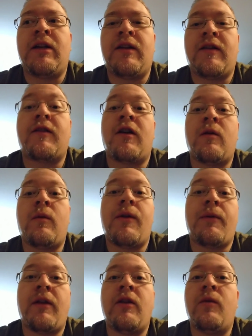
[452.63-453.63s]
to start
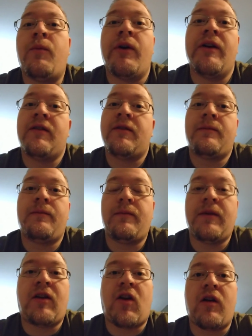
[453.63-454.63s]
with, at the low points,
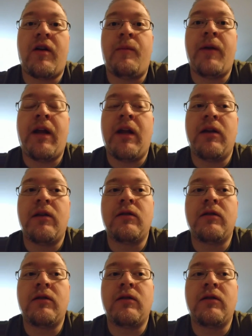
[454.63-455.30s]
it's hard to beat.